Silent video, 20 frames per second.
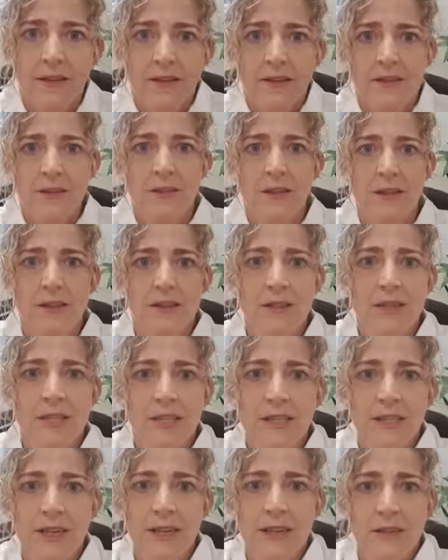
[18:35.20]
So
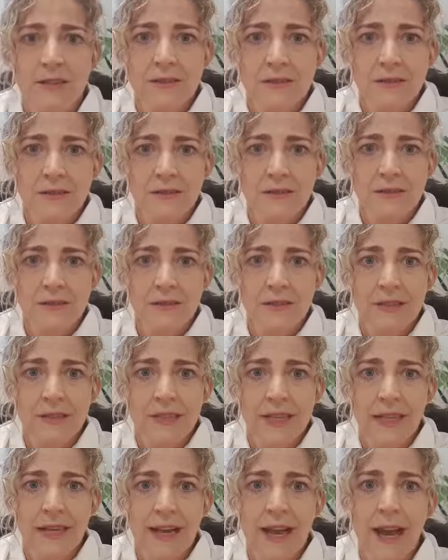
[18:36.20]
Janelle,
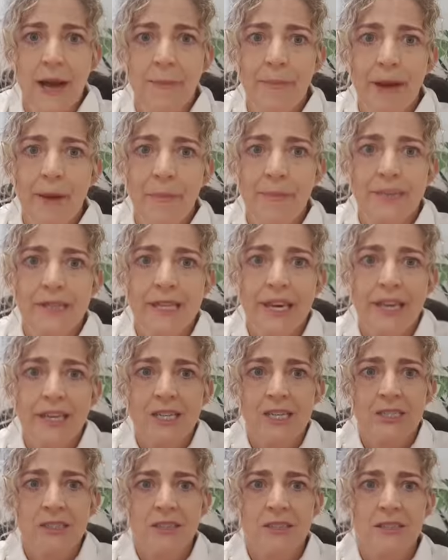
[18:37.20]
get heart
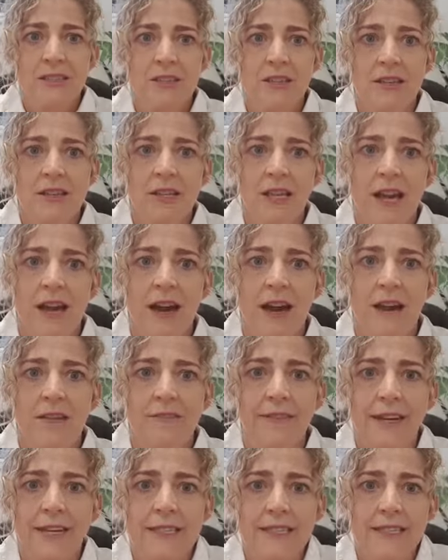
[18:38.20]
palpitations so that your heart
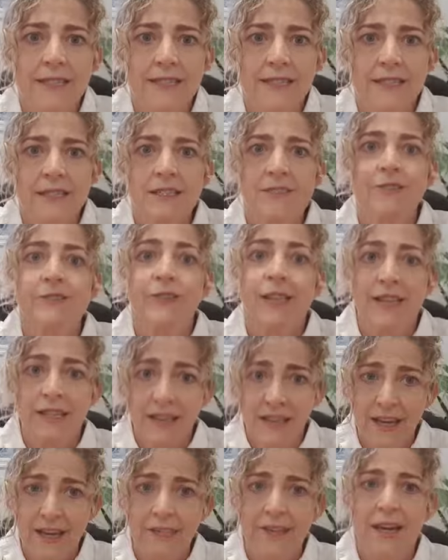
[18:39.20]
races, you feel like
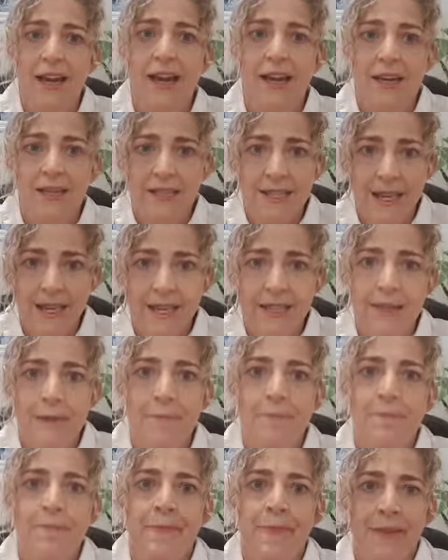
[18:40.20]
you're having a heart attack.
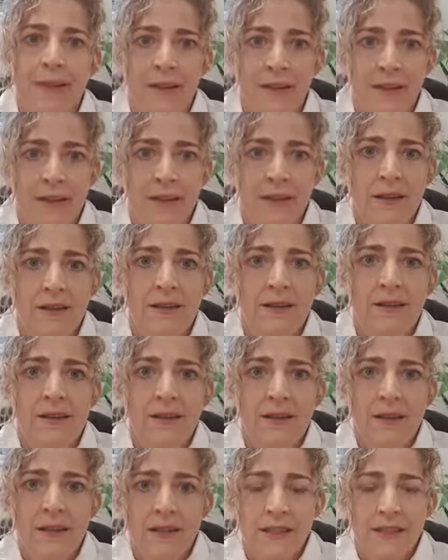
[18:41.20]

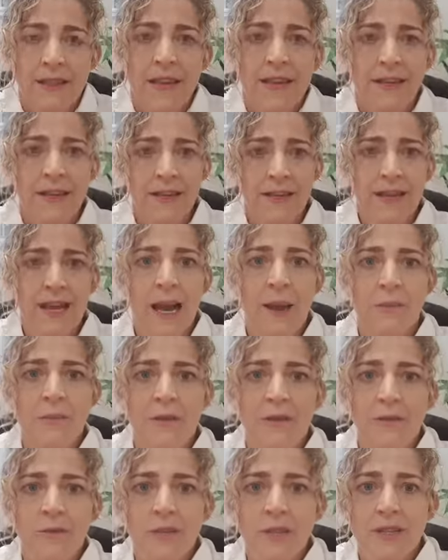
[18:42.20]
That can
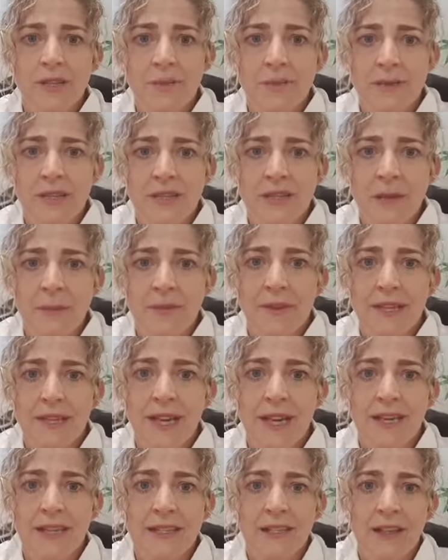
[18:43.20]
happen with some of the
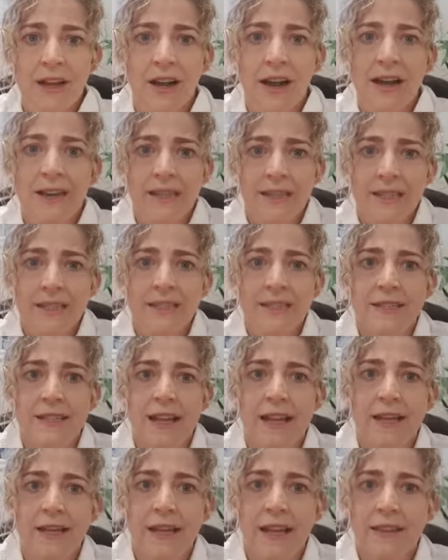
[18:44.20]
anxieties,
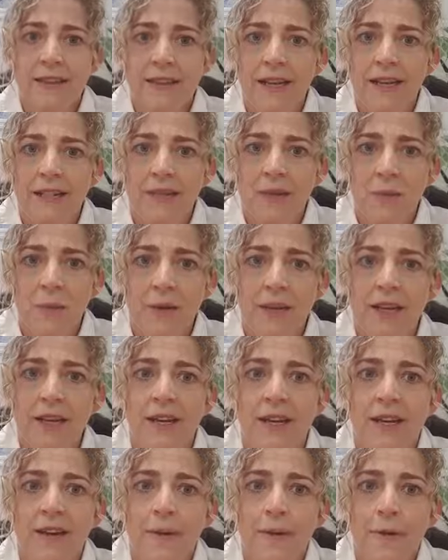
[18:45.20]
and that's
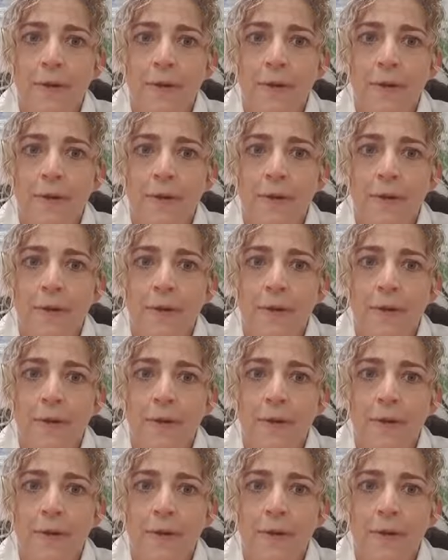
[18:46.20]
where